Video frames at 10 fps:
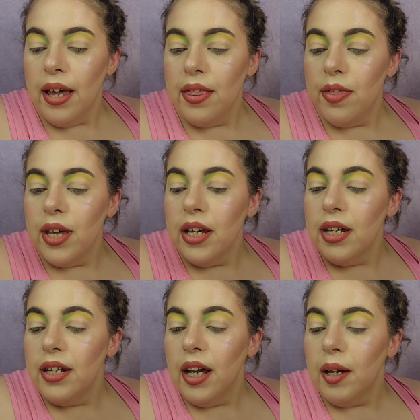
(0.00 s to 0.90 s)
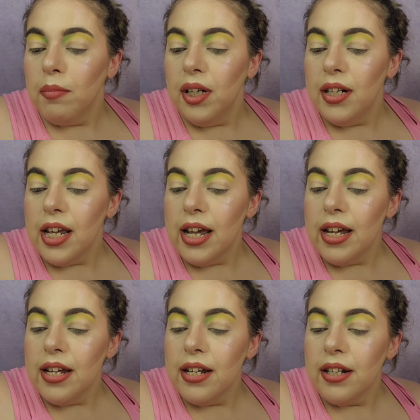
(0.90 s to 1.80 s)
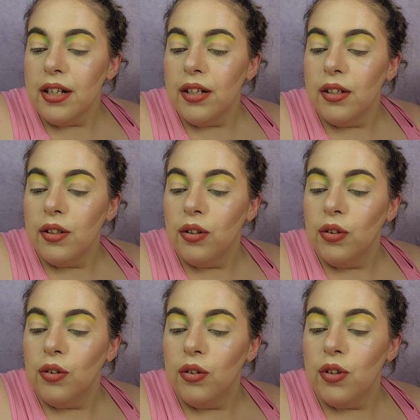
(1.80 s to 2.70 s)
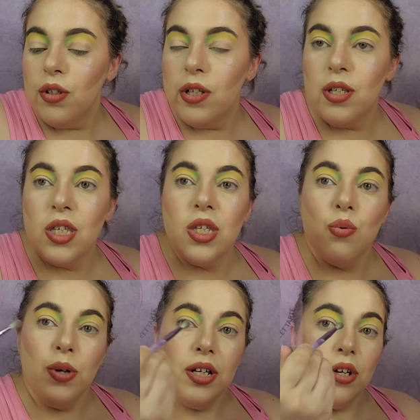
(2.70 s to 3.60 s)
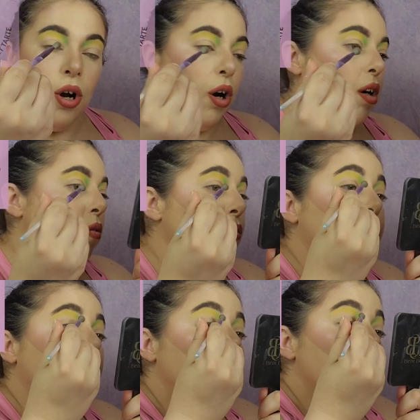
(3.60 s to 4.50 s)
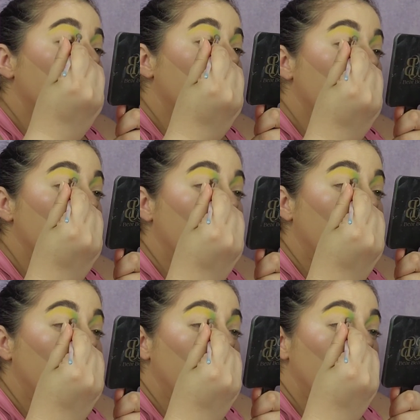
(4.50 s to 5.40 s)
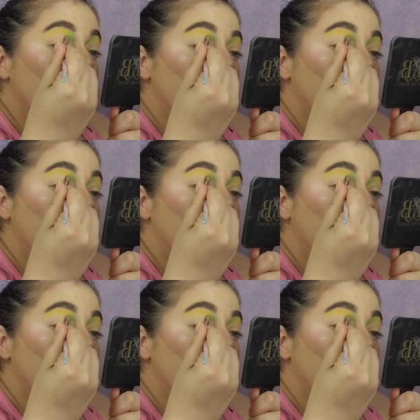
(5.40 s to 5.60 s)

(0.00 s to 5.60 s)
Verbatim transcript: And then I'm gonna take sweet tart right in the middle.